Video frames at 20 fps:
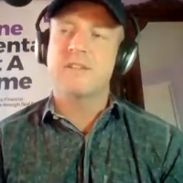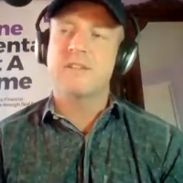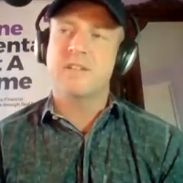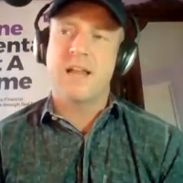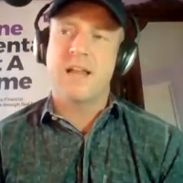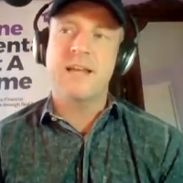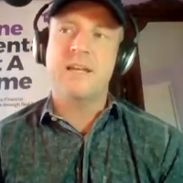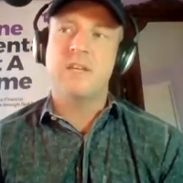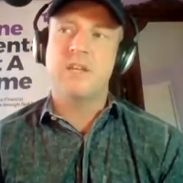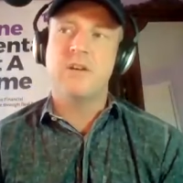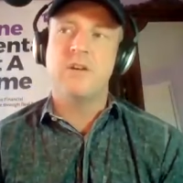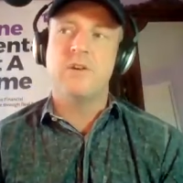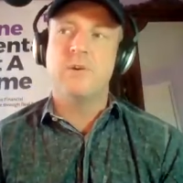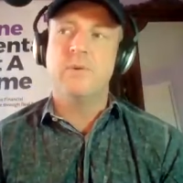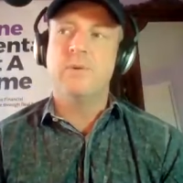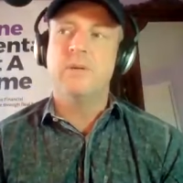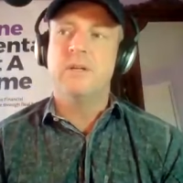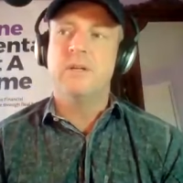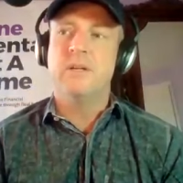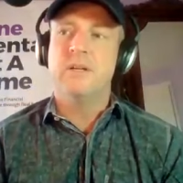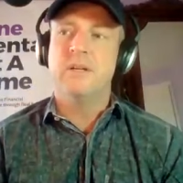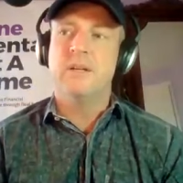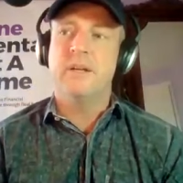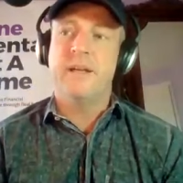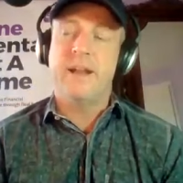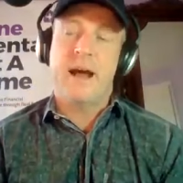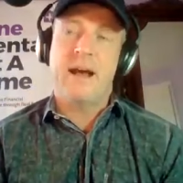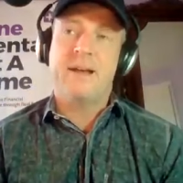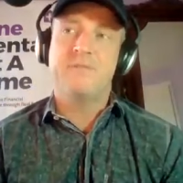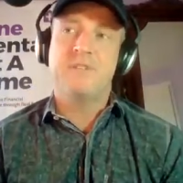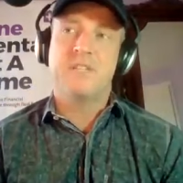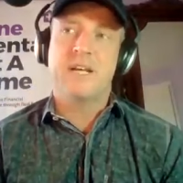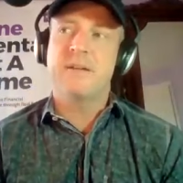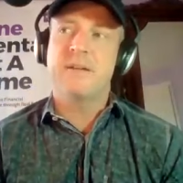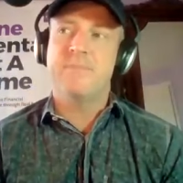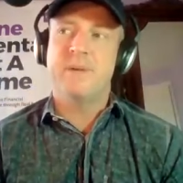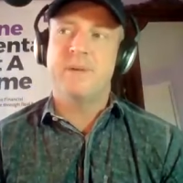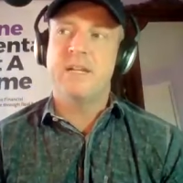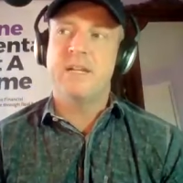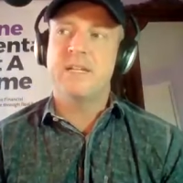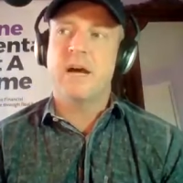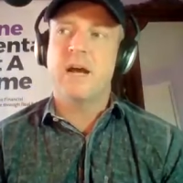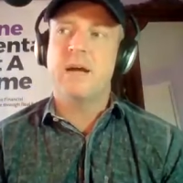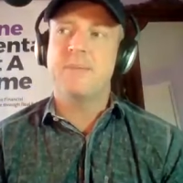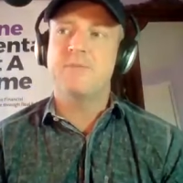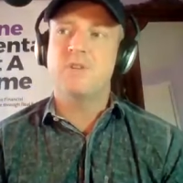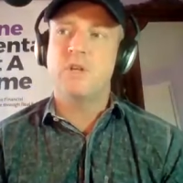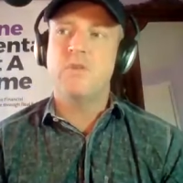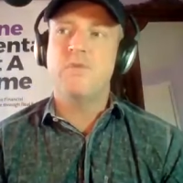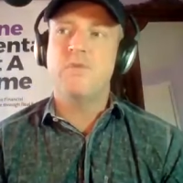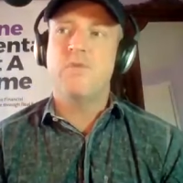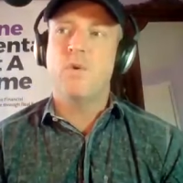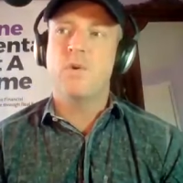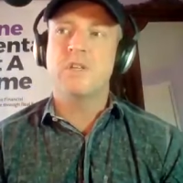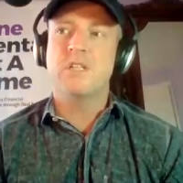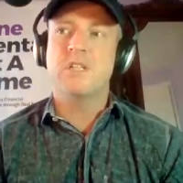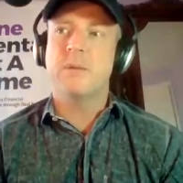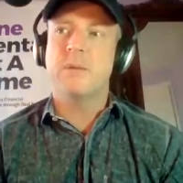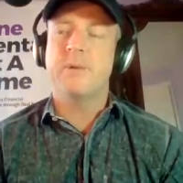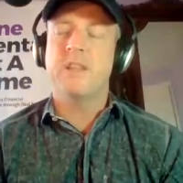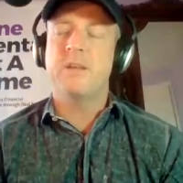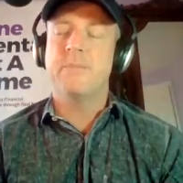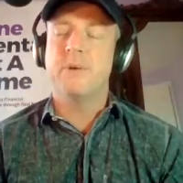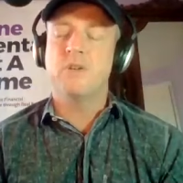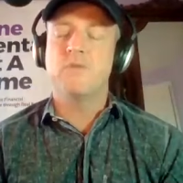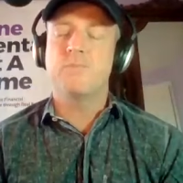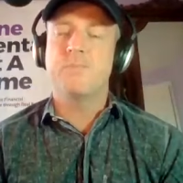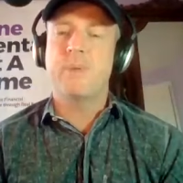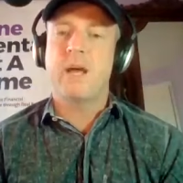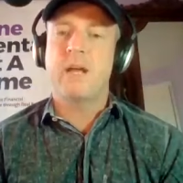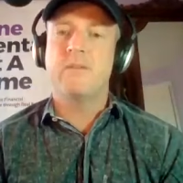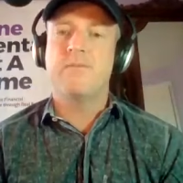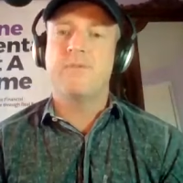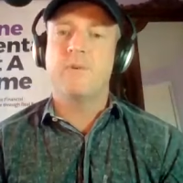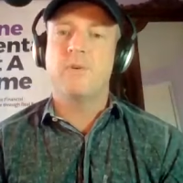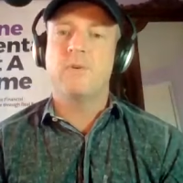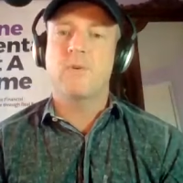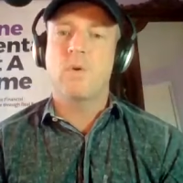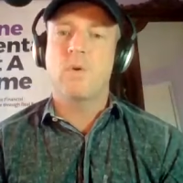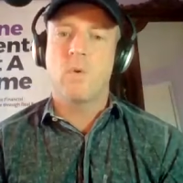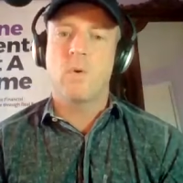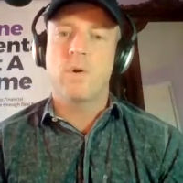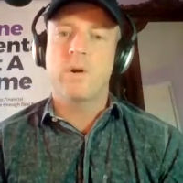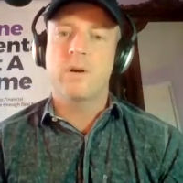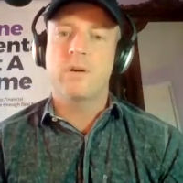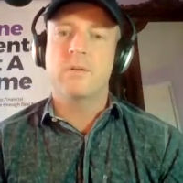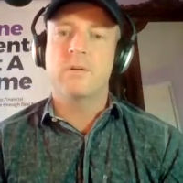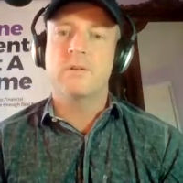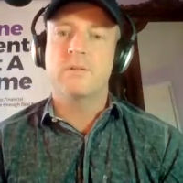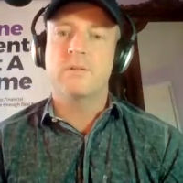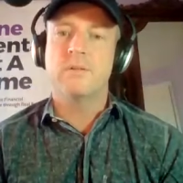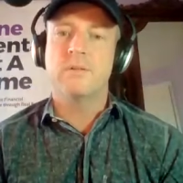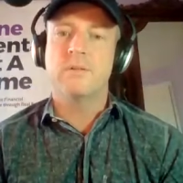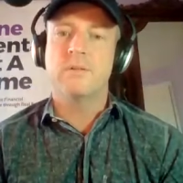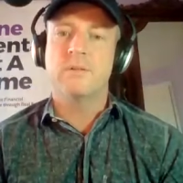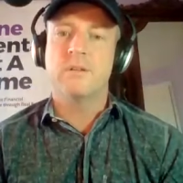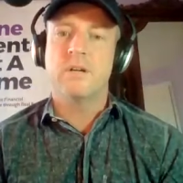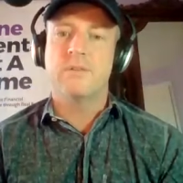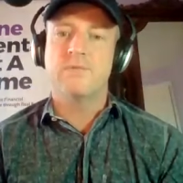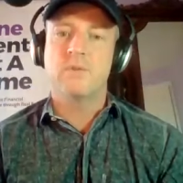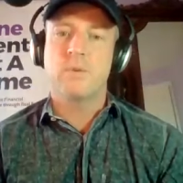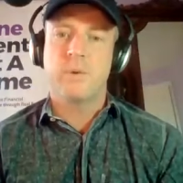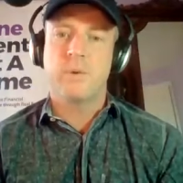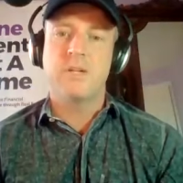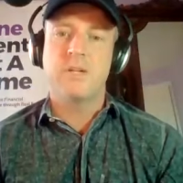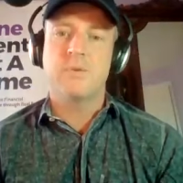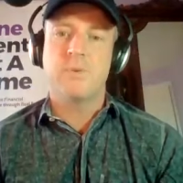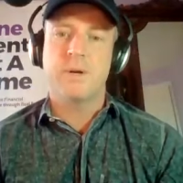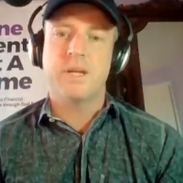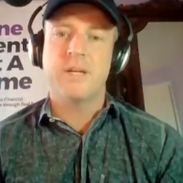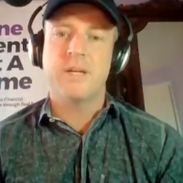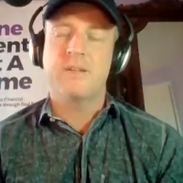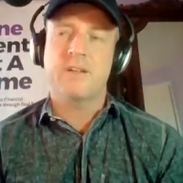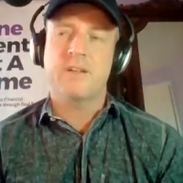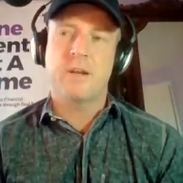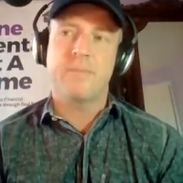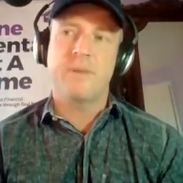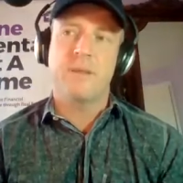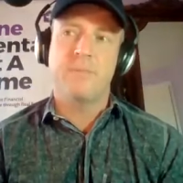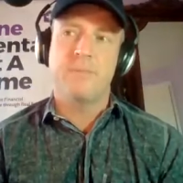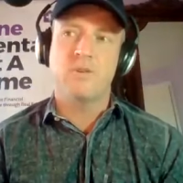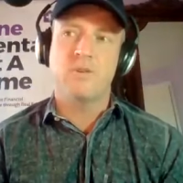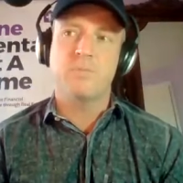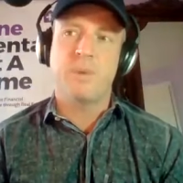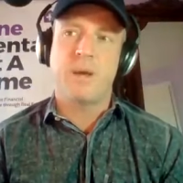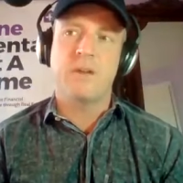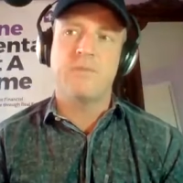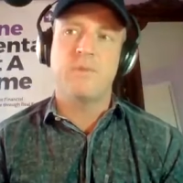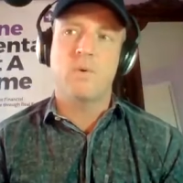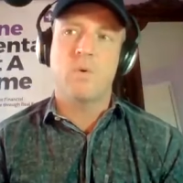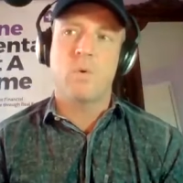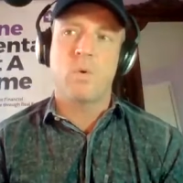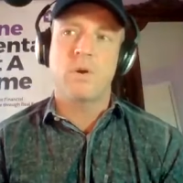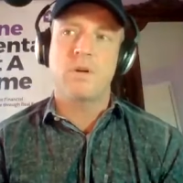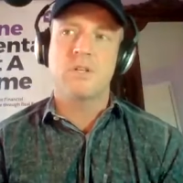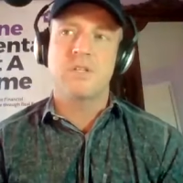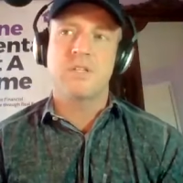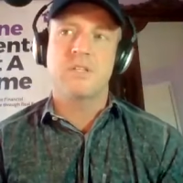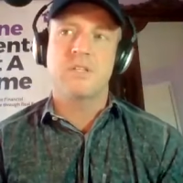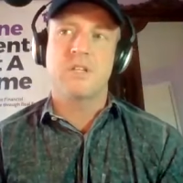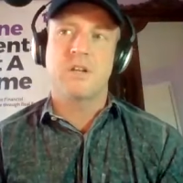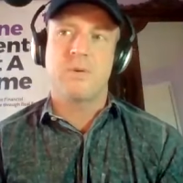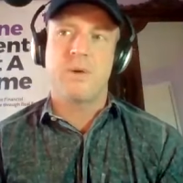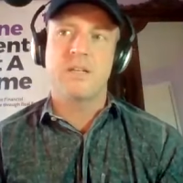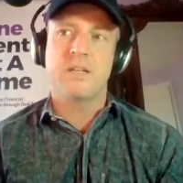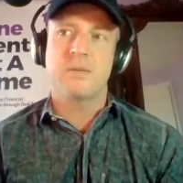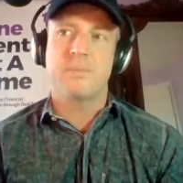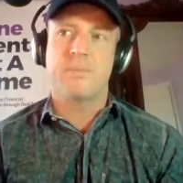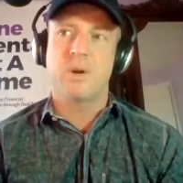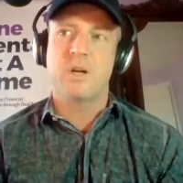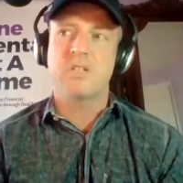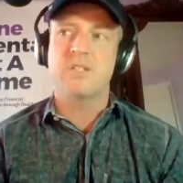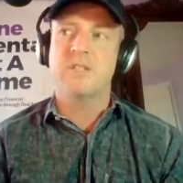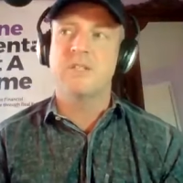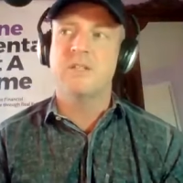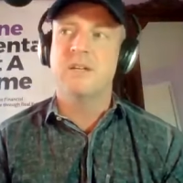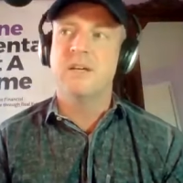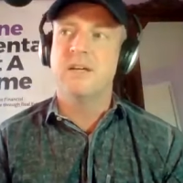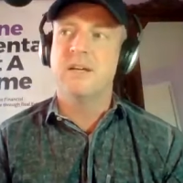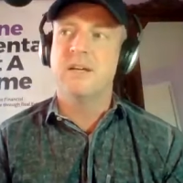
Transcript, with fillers: Because like you, and I've said it many times, Q4 is going to be the most painful quarter of 2020. It's going to be the most painful quarter since the Great Depression.